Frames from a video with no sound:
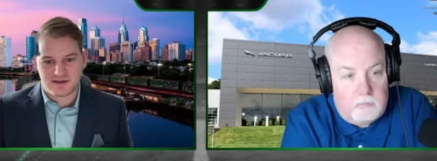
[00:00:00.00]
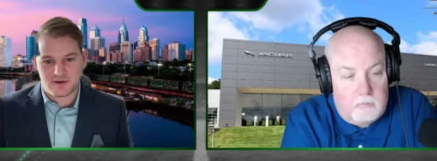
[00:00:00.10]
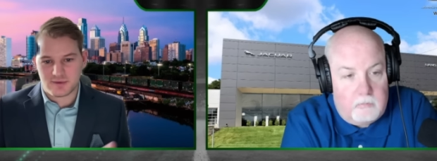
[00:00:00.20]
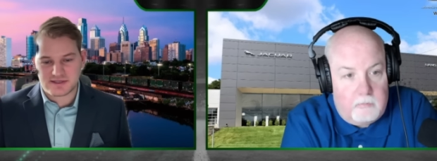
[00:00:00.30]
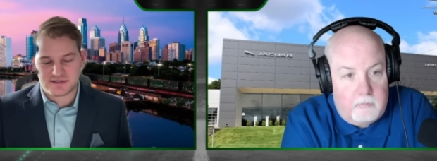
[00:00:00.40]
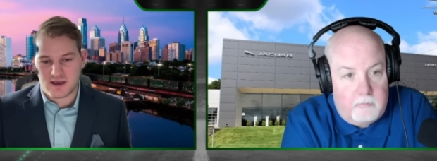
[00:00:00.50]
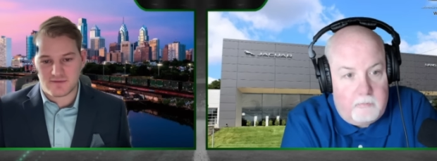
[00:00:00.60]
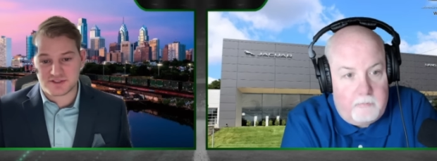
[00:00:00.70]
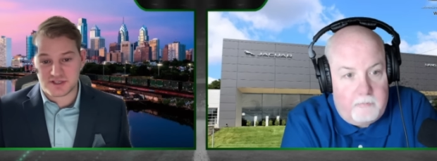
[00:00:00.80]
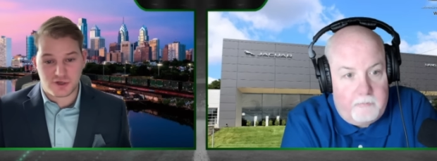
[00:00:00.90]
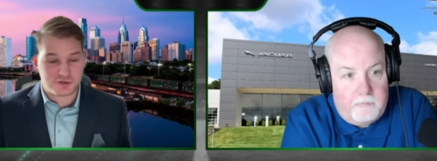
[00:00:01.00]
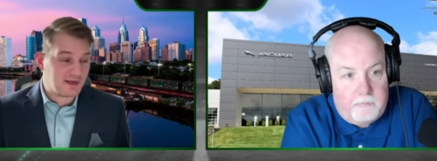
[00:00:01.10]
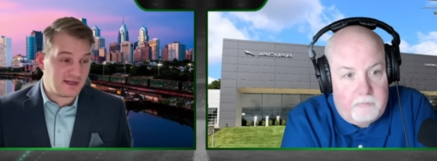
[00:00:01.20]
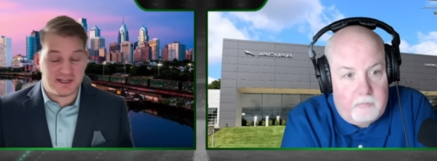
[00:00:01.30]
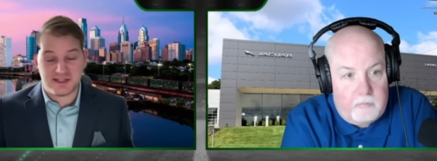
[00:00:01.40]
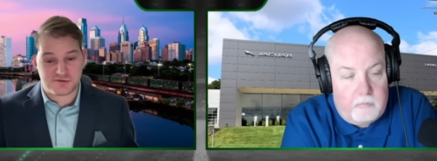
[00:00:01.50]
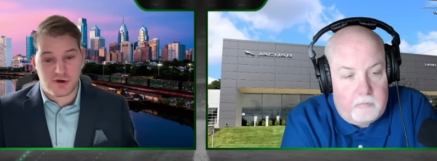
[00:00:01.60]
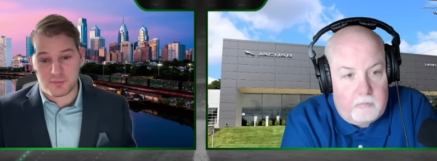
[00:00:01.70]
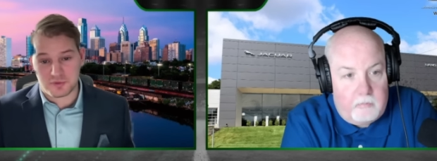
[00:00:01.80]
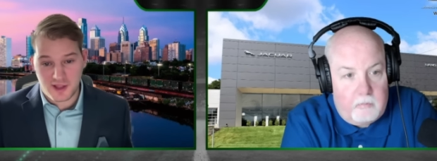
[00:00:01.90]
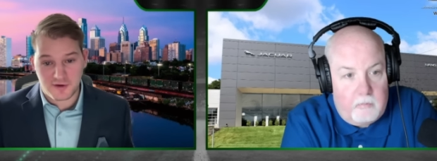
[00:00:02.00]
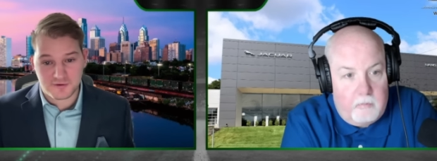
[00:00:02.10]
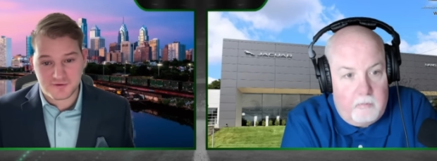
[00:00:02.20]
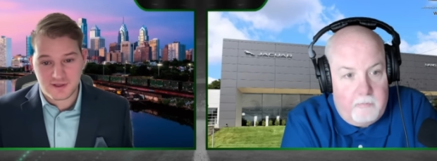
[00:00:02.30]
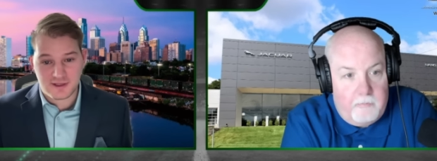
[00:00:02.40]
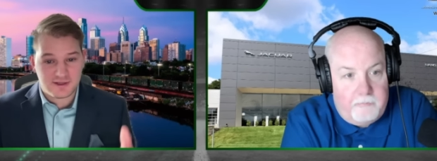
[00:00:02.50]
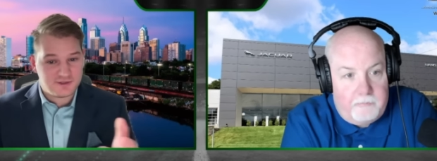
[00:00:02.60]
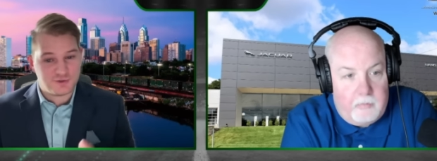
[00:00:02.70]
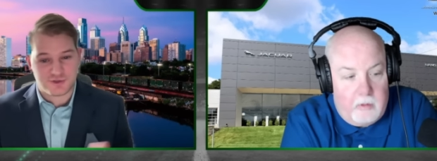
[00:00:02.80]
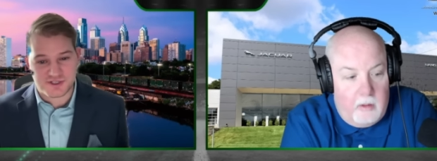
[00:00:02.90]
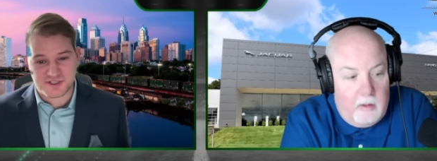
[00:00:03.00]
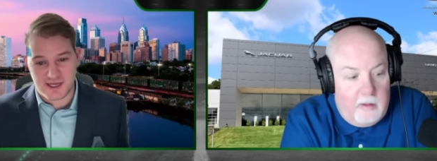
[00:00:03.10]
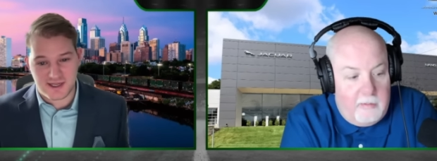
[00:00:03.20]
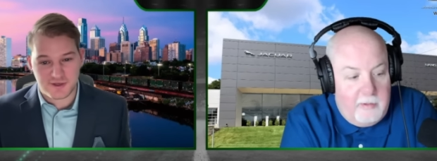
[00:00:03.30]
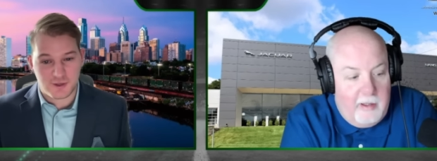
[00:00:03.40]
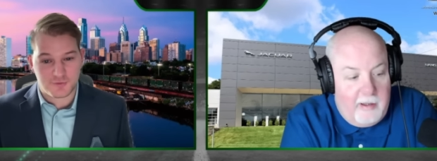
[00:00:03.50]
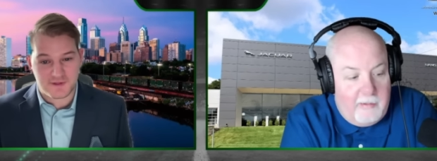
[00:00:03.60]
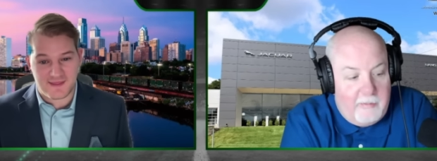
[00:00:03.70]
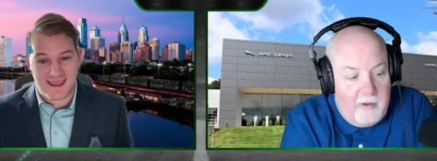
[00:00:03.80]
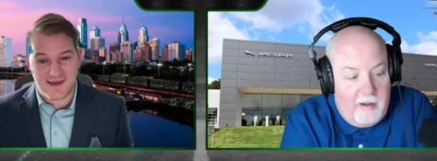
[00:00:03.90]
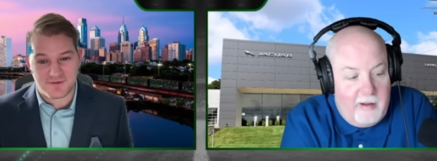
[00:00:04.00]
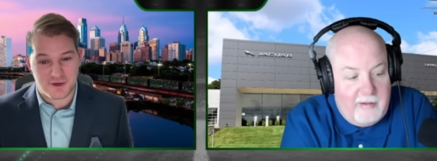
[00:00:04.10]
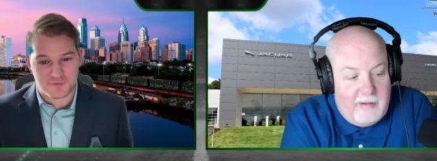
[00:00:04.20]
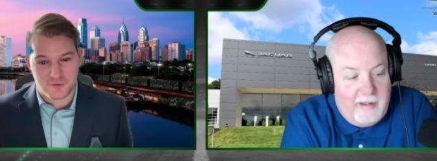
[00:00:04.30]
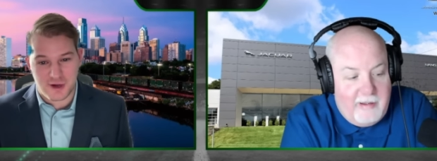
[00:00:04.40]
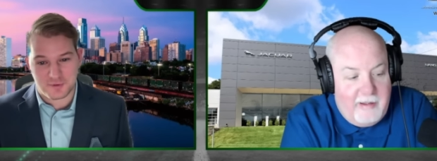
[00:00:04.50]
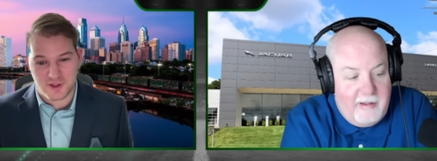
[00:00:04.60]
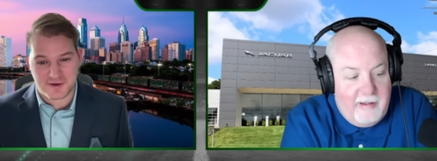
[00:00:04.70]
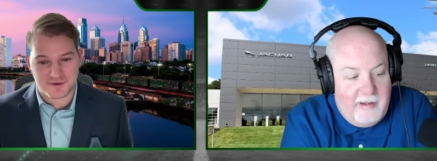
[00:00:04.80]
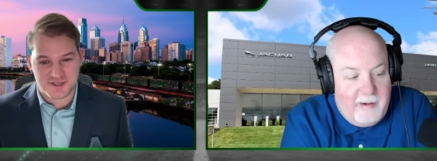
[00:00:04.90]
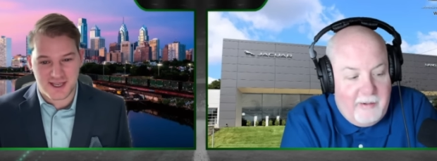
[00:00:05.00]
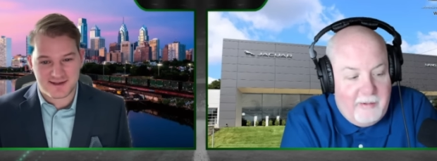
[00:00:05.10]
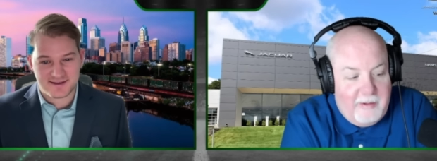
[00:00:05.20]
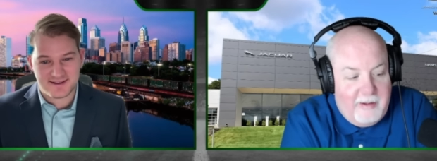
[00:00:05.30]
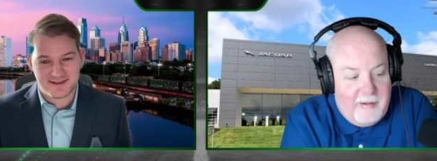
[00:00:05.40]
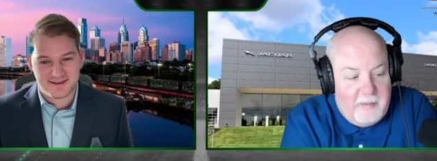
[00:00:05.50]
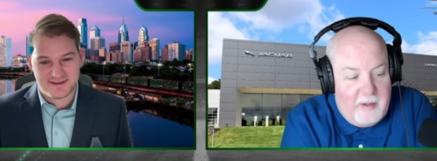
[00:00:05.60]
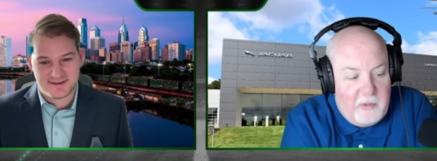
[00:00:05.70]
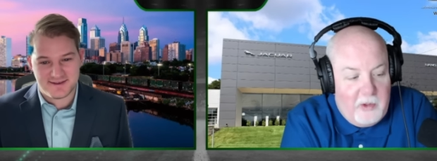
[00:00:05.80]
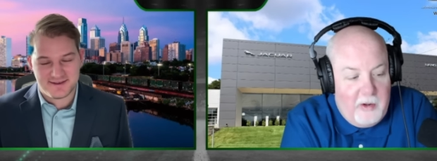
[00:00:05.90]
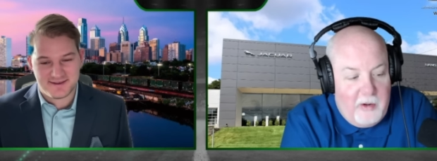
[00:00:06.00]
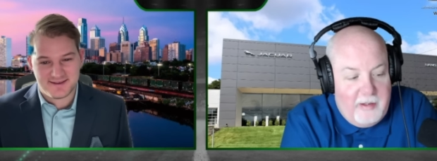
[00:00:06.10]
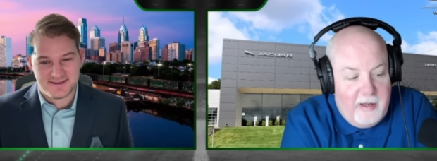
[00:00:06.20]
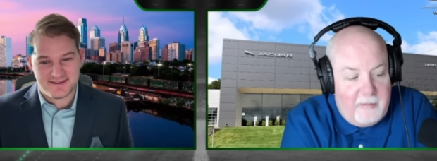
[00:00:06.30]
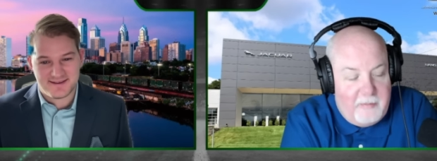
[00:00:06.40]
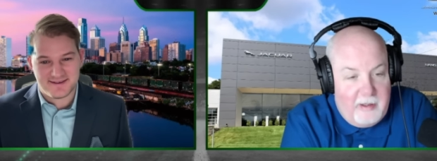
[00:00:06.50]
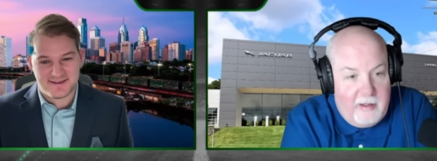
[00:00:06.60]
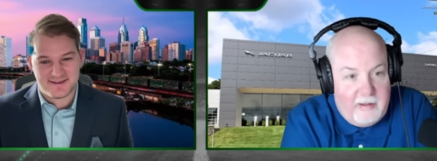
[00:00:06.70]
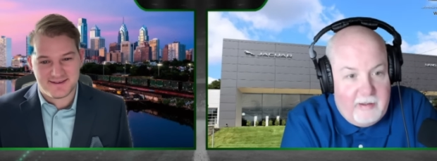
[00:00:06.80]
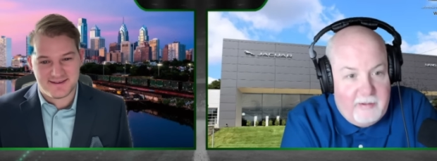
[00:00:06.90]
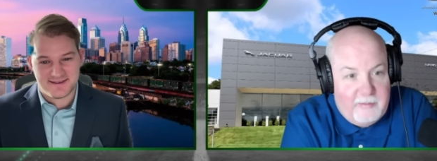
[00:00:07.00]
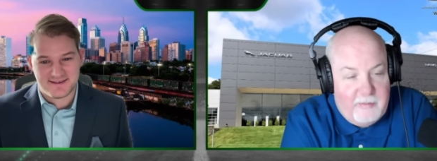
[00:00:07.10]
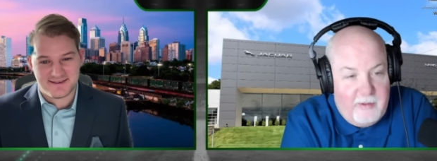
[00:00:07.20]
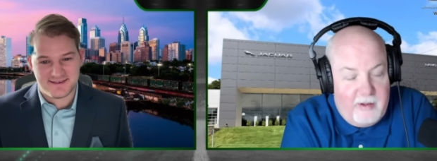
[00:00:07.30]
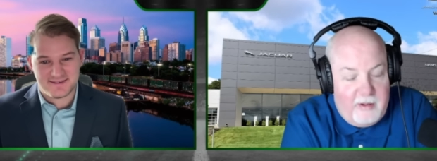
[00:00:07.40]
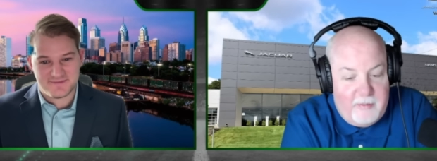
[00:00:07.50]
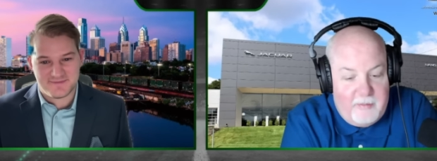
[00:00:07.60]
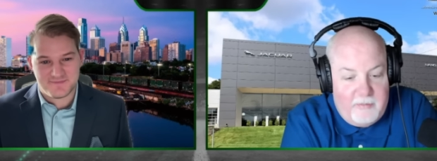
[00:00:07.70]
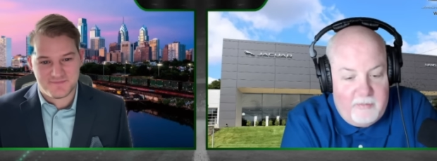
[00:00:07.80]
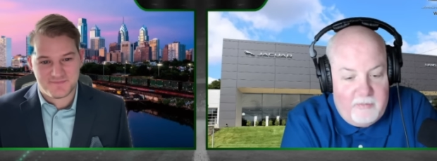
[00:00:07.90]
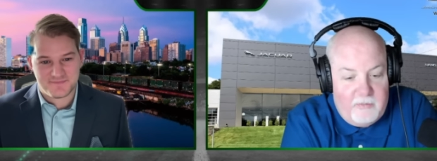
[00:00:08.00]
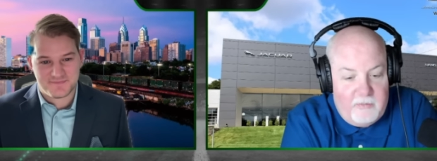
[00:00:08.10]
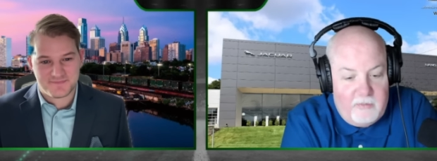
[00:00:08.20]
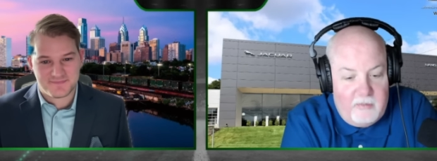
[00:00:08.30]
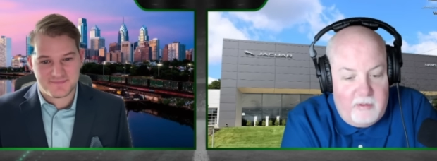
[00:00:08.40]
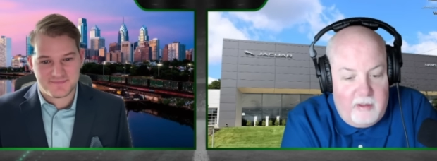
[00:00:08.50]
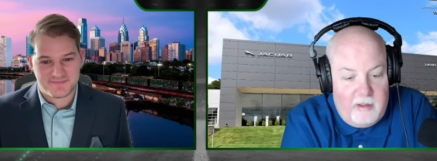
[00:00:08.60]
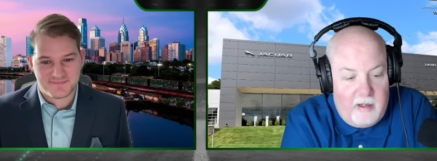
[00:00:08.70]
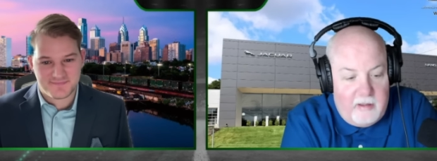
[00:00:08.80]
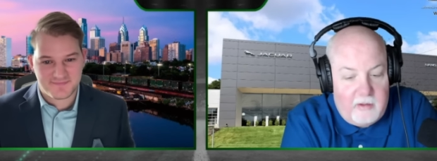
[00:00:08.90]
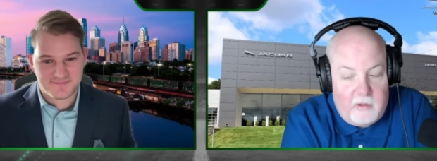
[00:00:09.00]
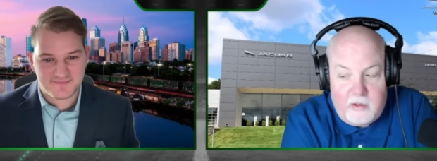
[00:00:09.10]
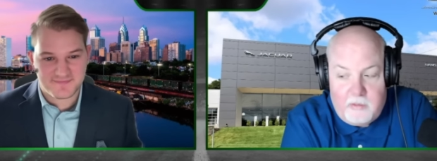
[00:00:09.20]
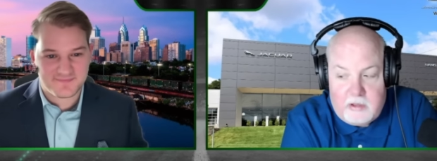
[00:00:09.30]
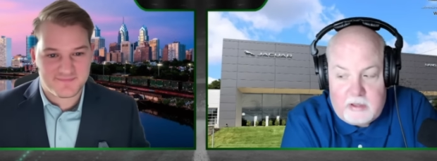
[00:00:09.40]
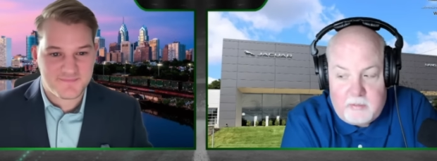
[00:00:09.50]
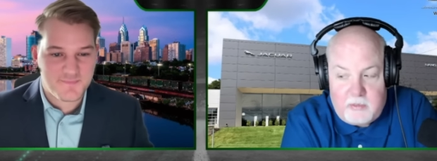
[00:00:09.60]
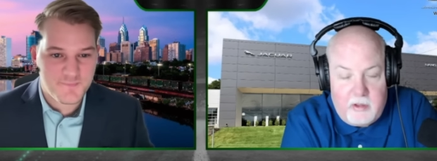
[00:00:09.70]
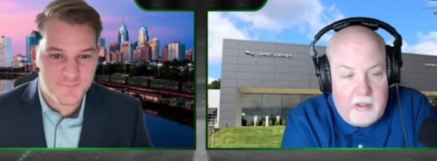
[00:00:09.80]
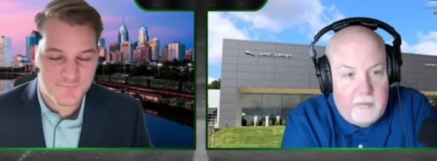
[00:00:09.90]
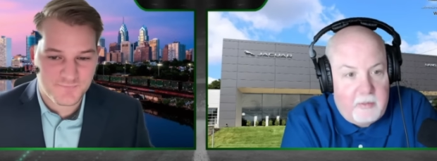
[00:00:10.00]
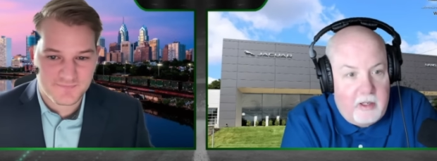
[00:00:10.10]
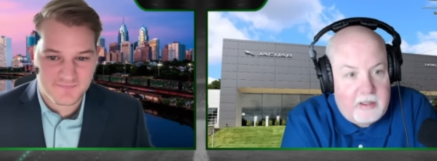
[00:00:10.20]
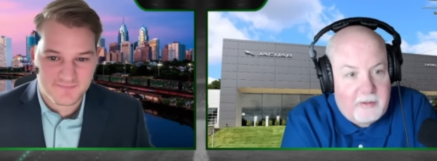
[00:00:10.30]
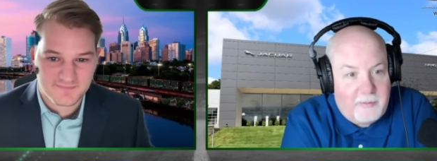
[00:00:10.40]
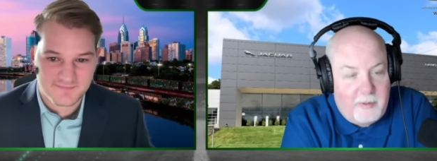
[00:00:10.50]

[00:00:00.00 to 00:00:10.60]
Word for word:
Speaker 1: I know he's obviously talked about. He needs great players. You just said it. Yeah. well, I think players, you know right?
Speaker 2: if you're going to nitpick, um, and I thought it was a pretty impressive